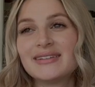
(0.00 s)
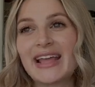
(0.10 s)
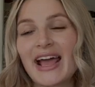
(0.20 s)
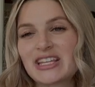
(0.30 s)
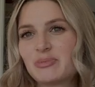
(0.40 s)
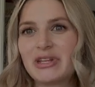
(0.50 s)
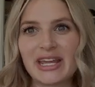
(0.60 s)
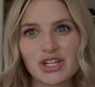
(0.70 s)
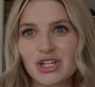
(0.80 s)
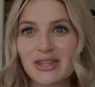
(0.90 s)

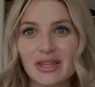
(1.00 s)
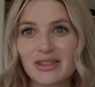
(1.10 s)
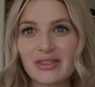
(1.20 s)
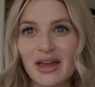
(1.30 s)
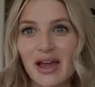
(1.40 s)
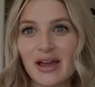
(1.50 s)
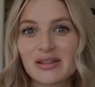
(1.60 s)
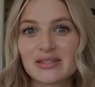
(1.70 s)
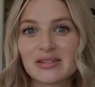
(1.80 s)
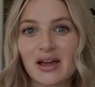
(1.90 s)
explanation
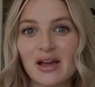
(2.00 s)
that